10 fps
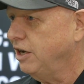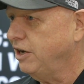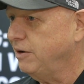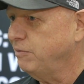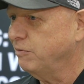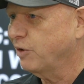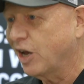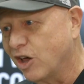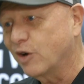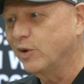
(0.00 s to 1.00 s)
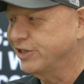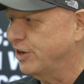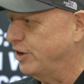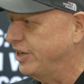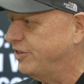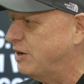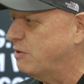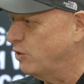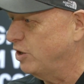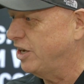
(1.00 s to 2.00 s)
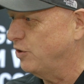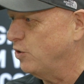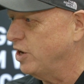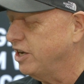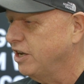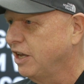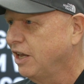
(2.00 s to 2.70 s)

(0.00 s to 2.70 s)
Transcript: Um, we've got a long ways to go to get there, but we're on the way.